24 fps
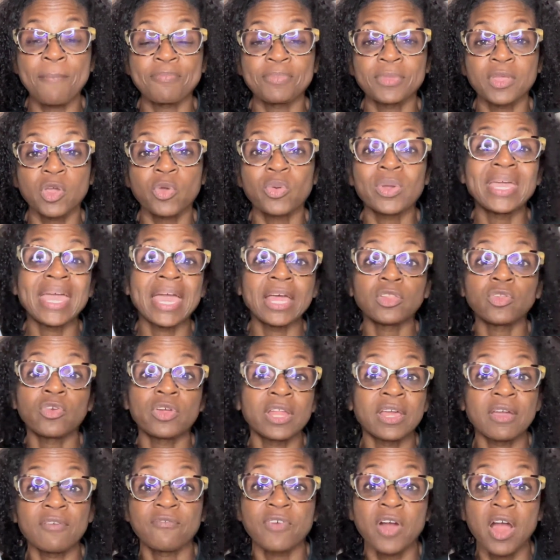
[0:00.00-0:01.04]
create
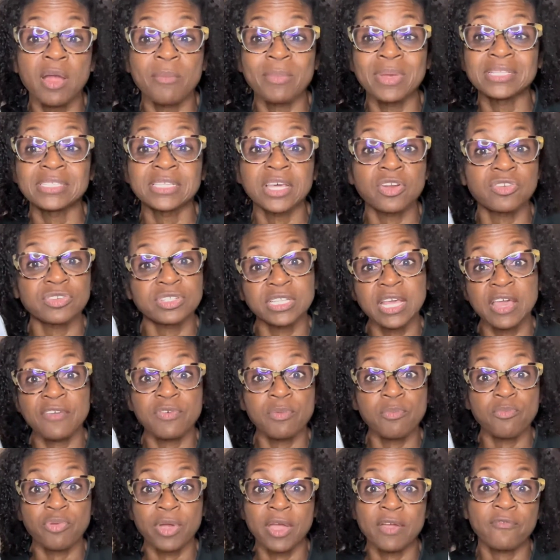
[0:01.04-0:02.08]
learning environments that are safe
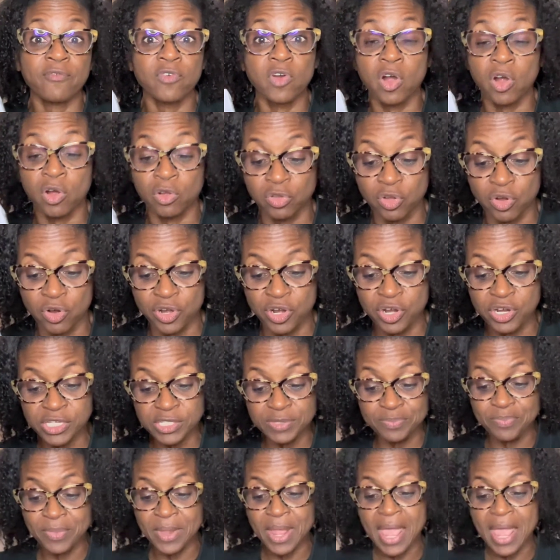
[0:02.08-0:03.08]
and brave for our learners.